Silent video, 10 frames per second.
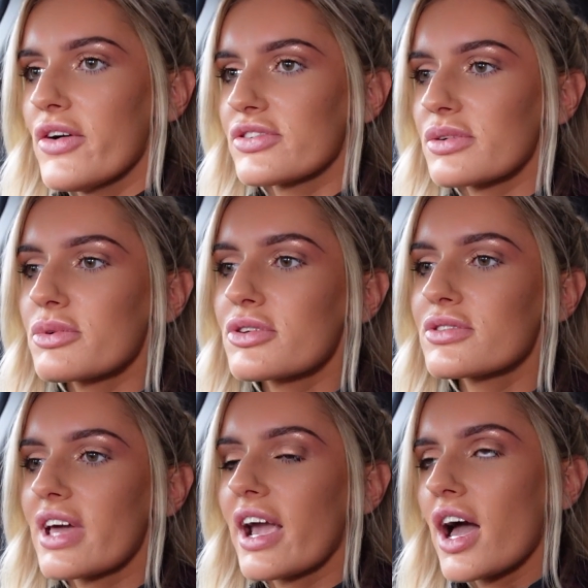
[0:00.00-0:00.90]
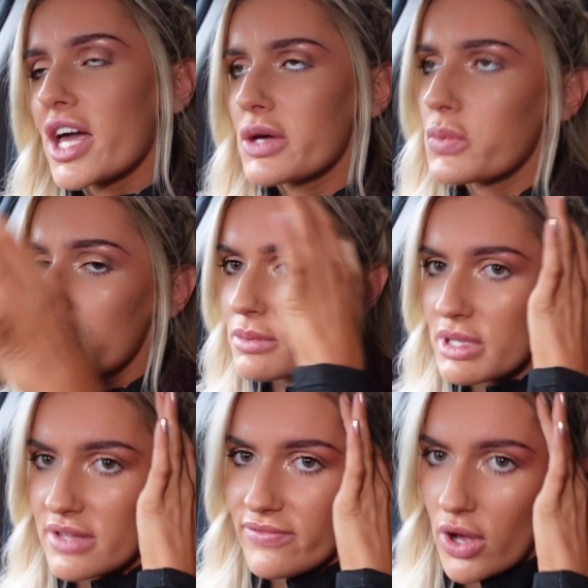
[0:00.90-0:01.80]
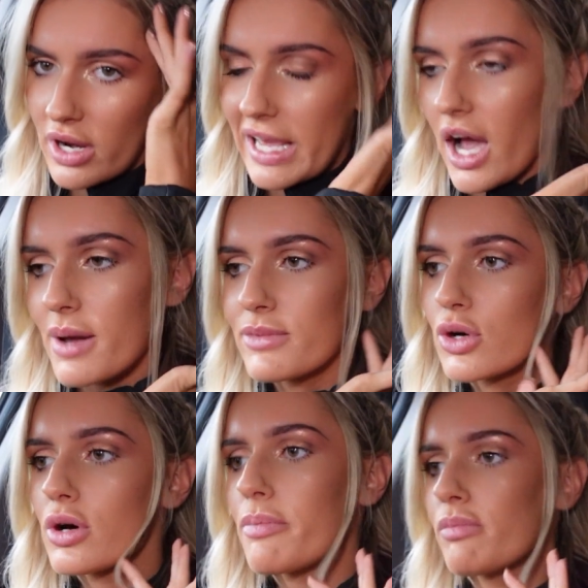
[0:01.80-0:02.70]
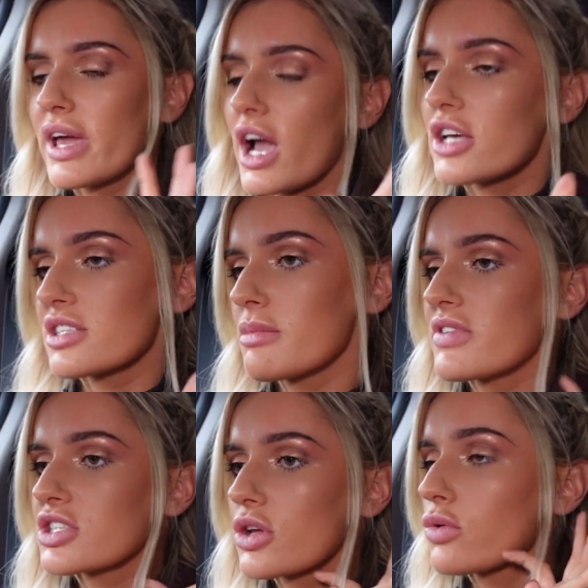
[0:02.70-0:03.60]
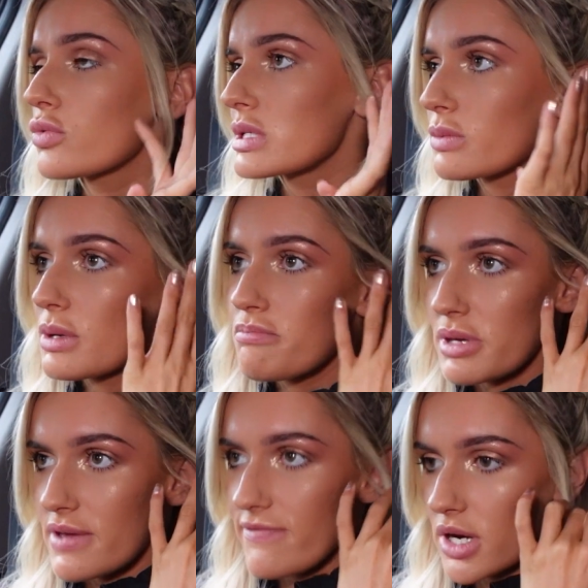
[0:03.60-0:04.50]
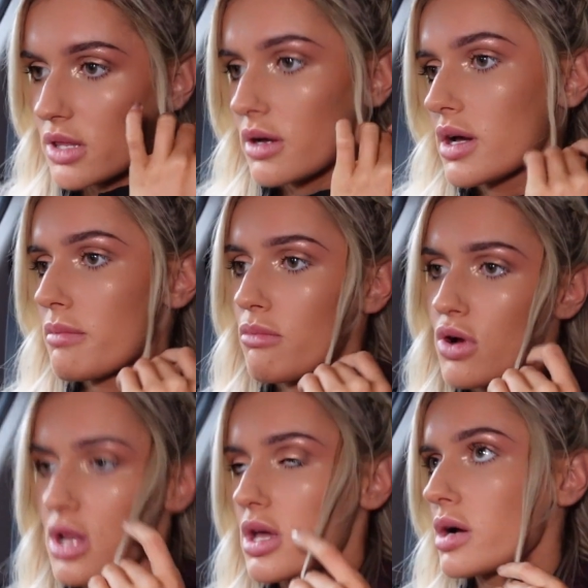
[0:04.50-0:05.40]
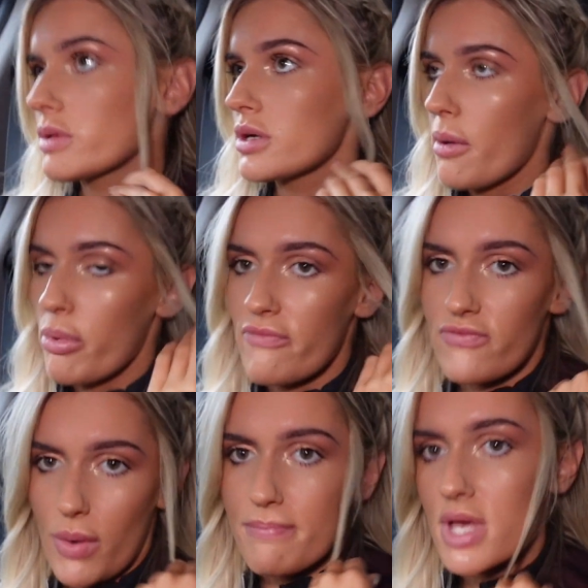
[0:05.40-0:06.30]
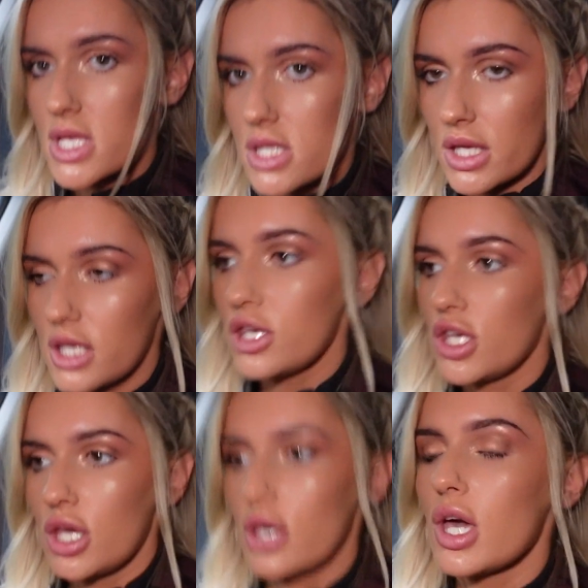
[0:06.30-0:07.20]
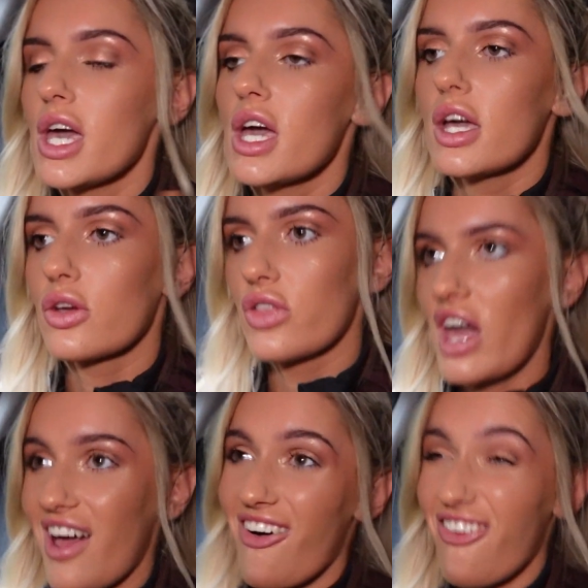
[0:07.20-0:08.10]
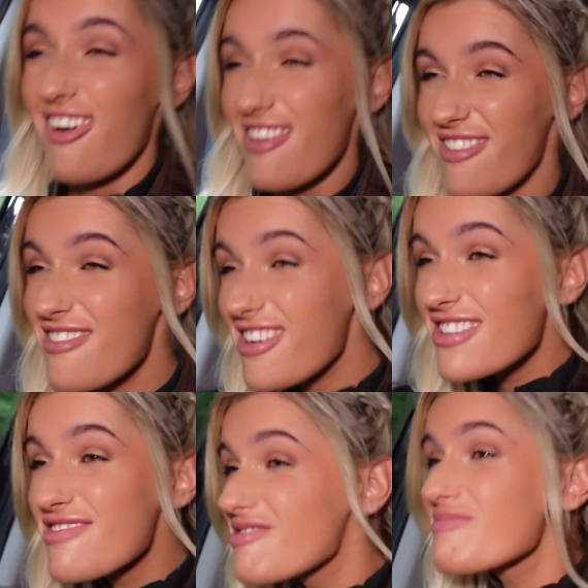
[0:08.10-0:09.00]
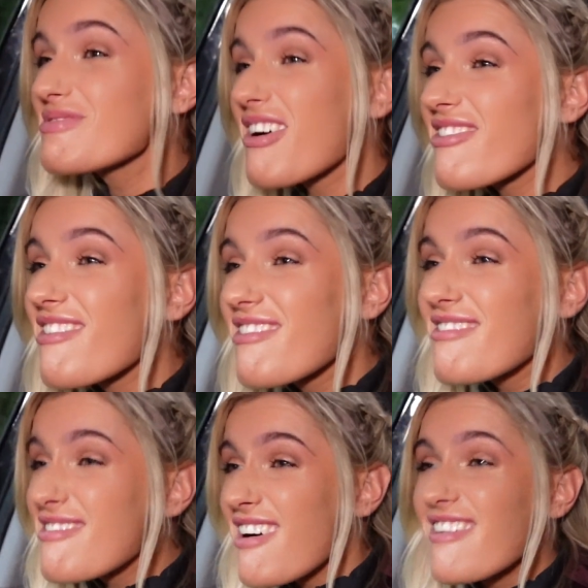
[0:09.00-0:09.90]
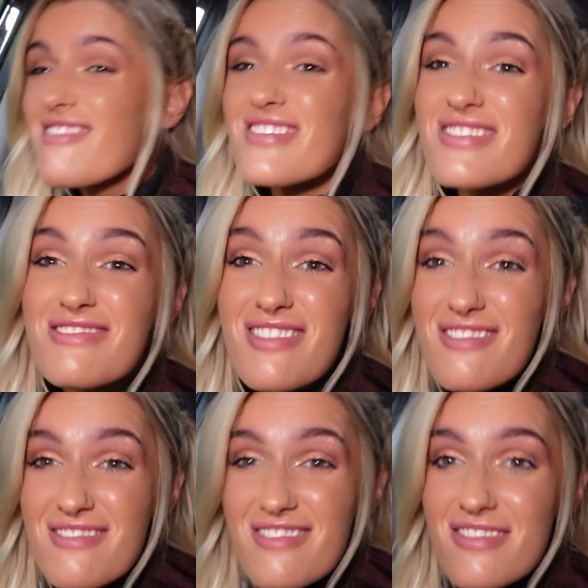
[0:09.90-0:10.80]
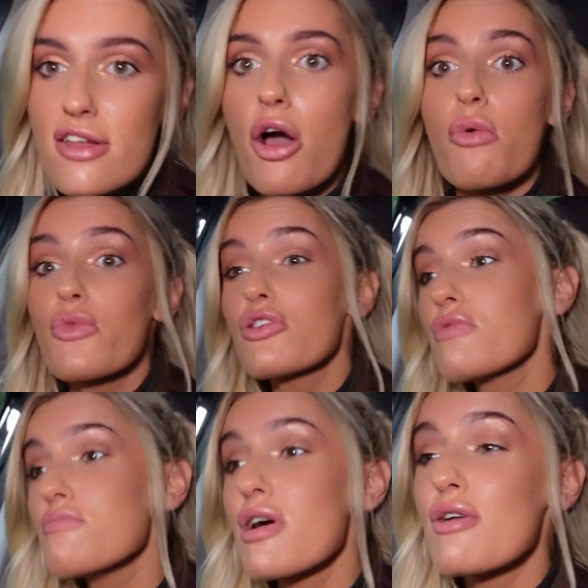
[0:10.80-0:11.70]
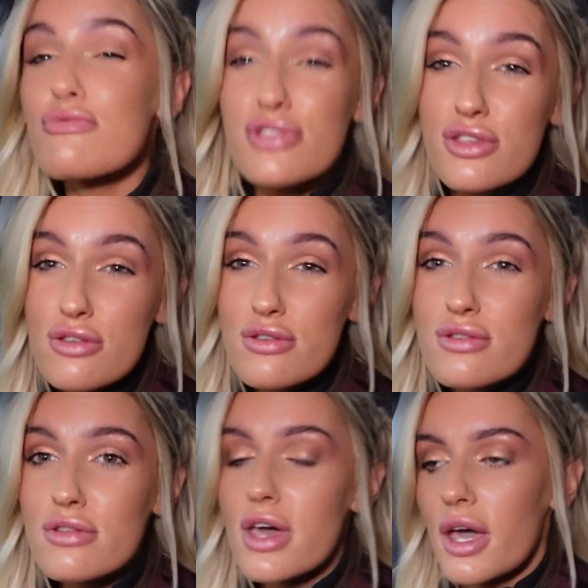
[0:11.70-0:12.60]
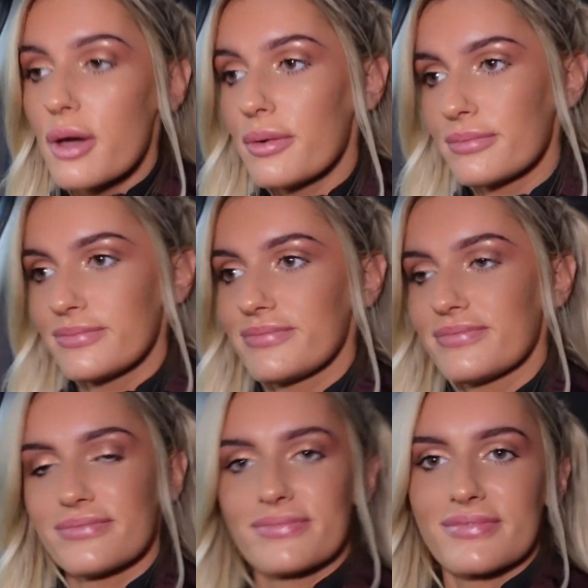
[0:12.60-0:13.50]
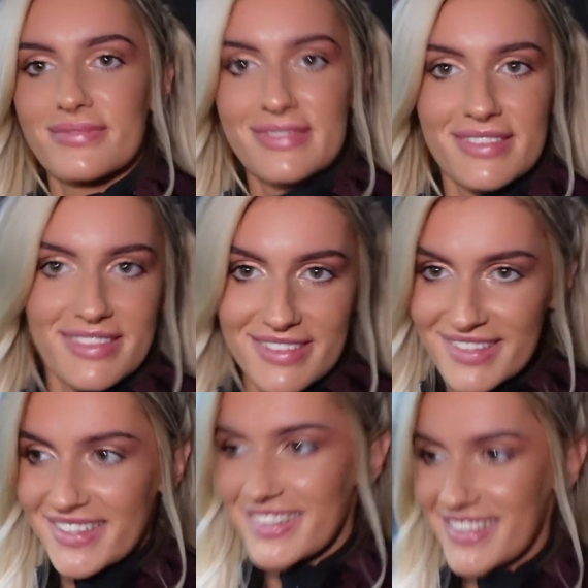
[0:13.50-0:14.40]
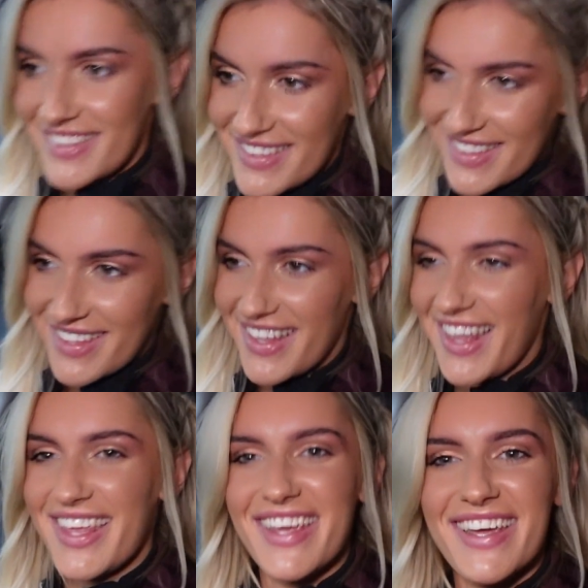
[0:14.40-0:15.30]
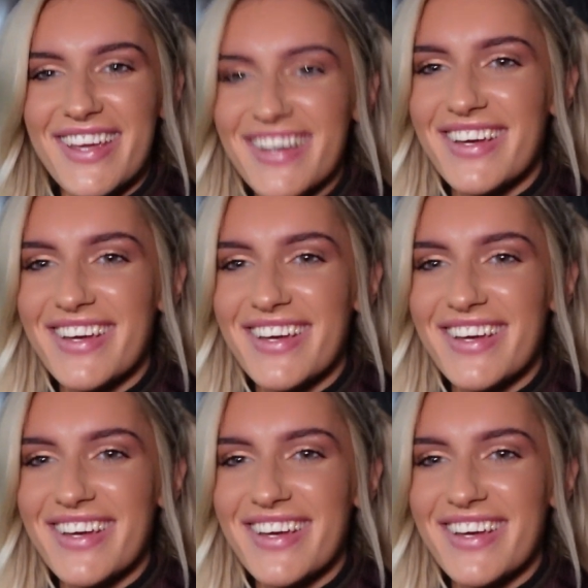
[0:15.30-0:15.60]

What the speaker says: Someone who's like, I don't want to be in the vlog, like I'm not, like some of us don't always want to be in front of the camera, like we're not performers, like here. You're there like, oh, you want me to do it, I want a mountain. I held back from doing my impression of you and then there you are doing your impression of me.